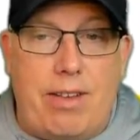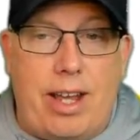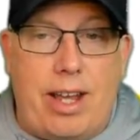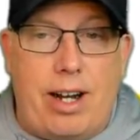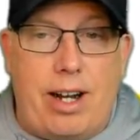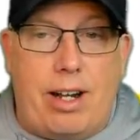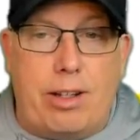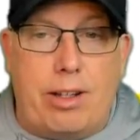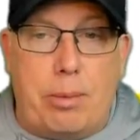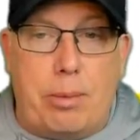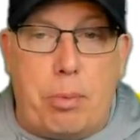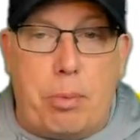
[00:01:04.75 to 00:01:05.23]

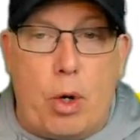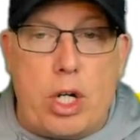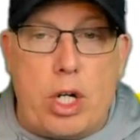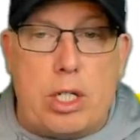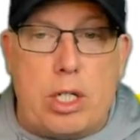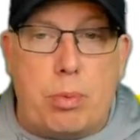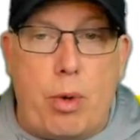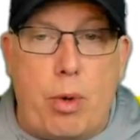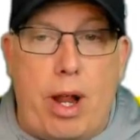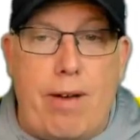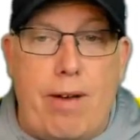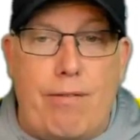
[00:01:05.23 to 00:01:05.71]
And on the point
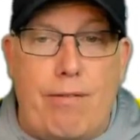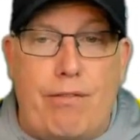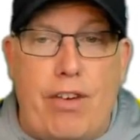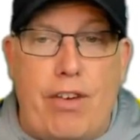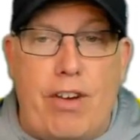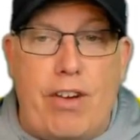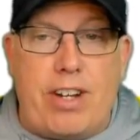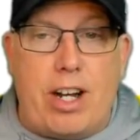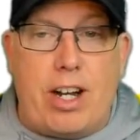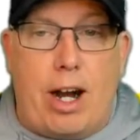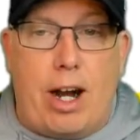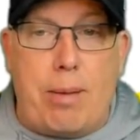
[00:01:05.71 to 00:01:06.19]
spread,
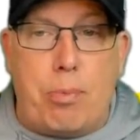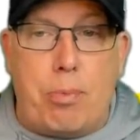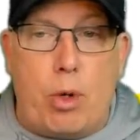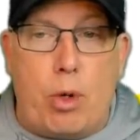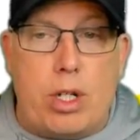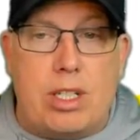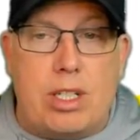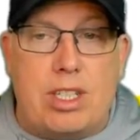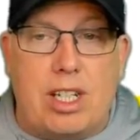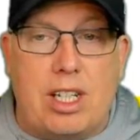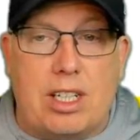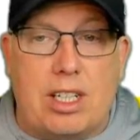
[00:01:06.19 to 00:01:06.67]

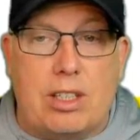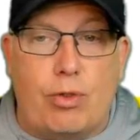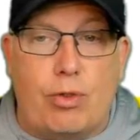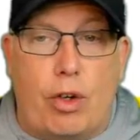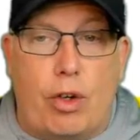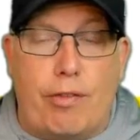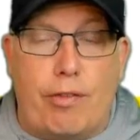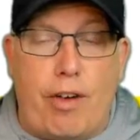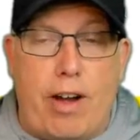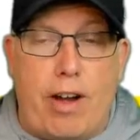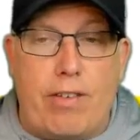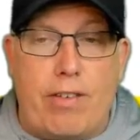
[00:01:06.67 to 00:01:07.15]
59.6
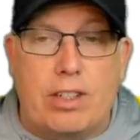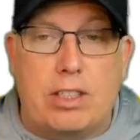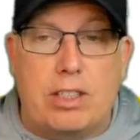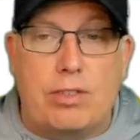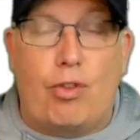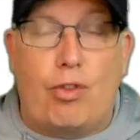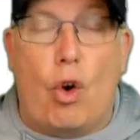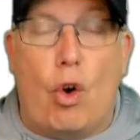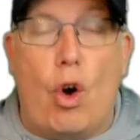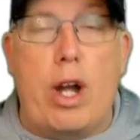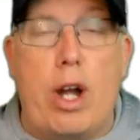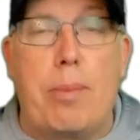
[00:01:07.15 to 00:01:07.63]
for the favorites,
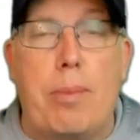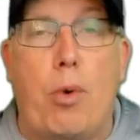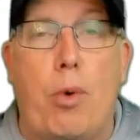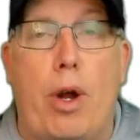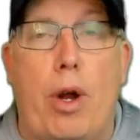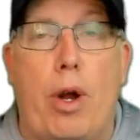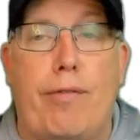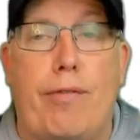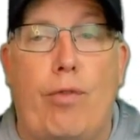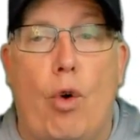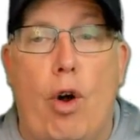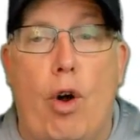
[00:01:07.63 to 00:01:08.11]

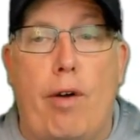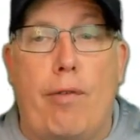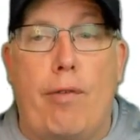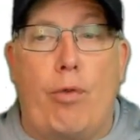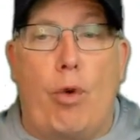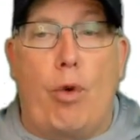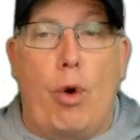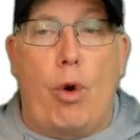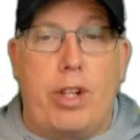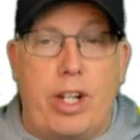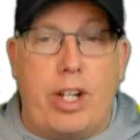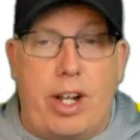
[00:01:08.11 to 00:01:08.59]
40.4
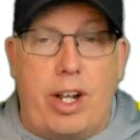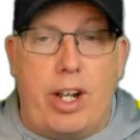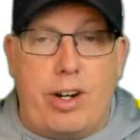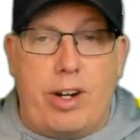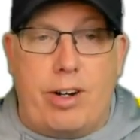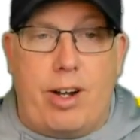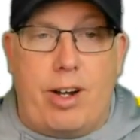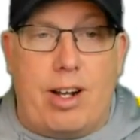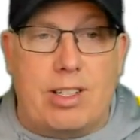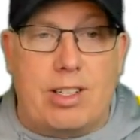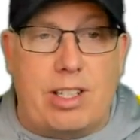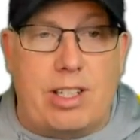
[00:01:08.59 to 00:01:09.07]
for the
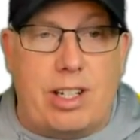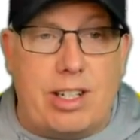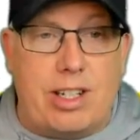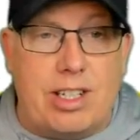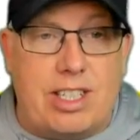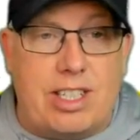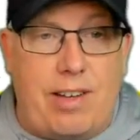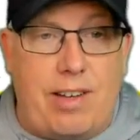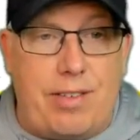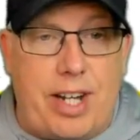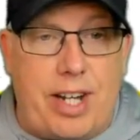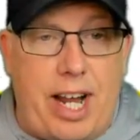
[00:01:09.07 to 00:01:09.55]
underdogs on the
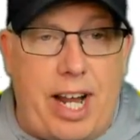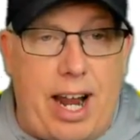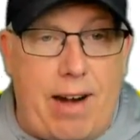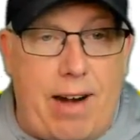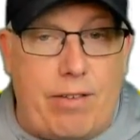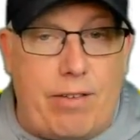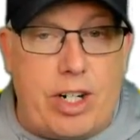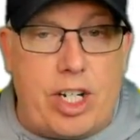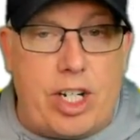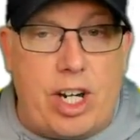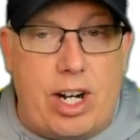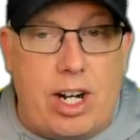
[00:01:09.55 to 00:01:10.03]
seven-day
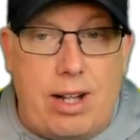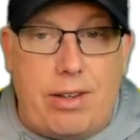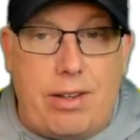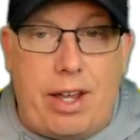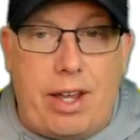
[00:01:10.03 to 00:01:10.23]
average.